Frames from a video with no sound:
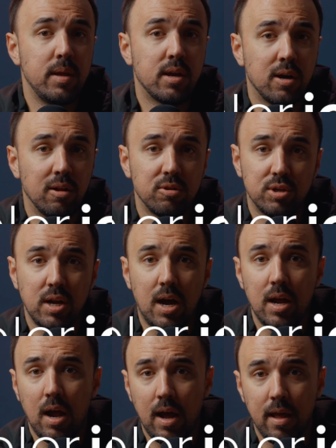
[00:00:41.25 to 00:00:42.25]
be
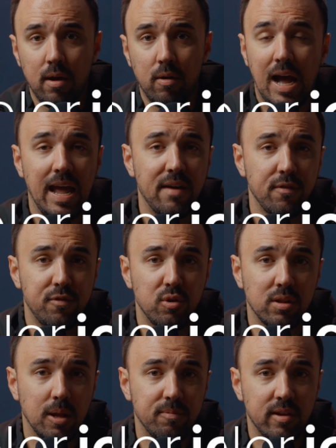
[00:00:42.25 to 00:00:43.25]
color.io. I have a few
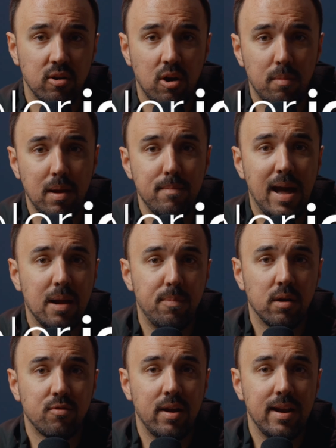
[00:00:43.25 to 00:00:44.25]
clips that are on my
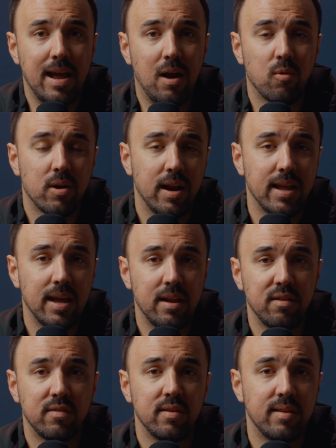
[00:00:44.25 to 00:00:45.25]
MacBook right now. We're going to get
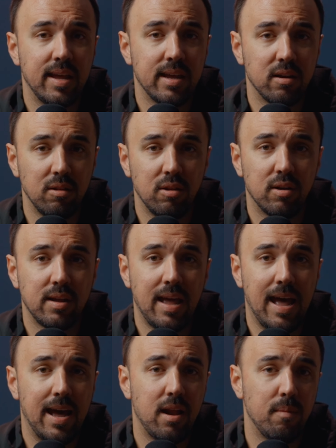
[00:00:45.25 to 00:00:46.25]
into taking a look
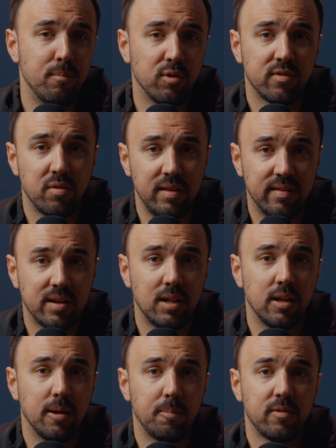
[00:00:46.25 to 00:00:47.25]
at most of these
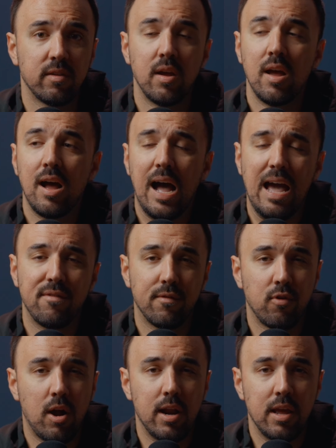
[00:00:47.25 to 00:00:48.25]
clips. I have a
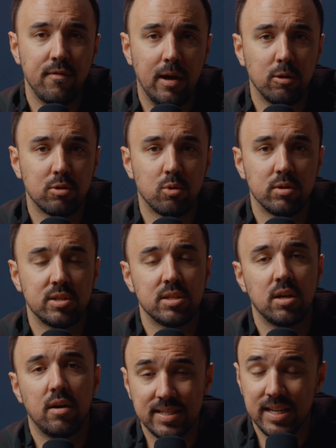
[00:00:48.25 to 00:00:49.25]
variety of outdoor
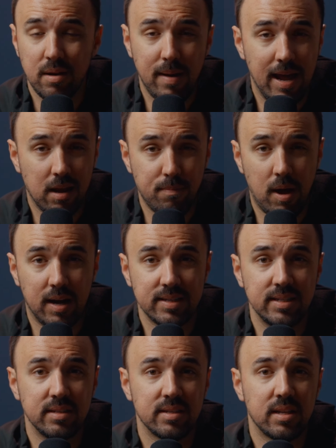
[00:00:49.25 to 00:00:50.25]
stuff, cinematic
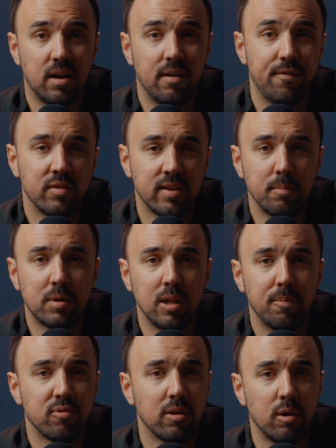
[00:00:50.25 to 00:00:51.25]
boxing stuff. Some
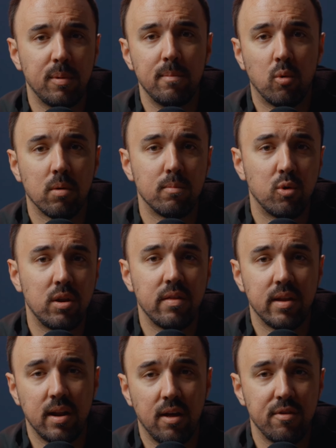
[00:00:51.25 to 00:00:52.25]
clips are a little bit more moody
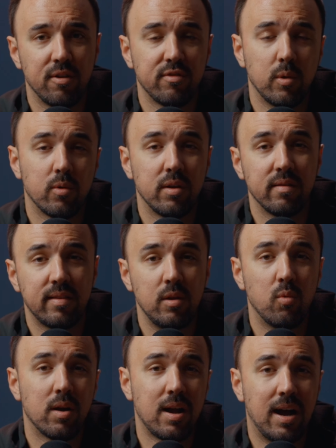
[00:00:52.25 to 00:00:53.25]
than others, so we're going to see
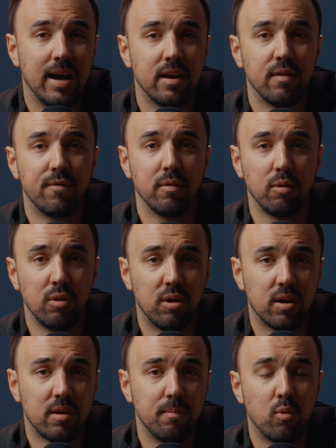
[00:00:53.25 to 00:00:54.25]
what kind of
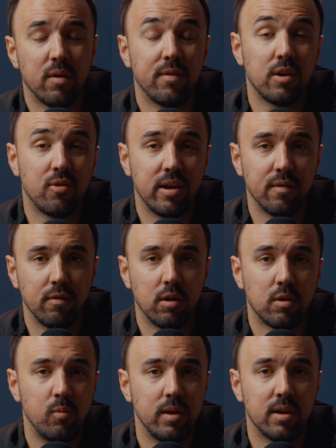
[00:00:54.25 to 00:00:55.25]
look, more of a creative
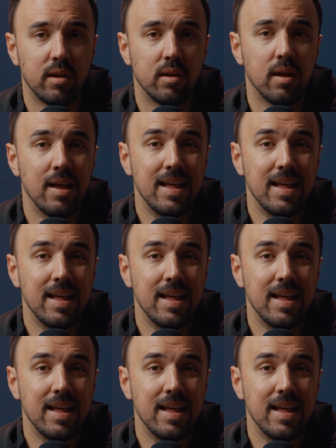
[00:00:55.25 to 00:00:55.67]
look we can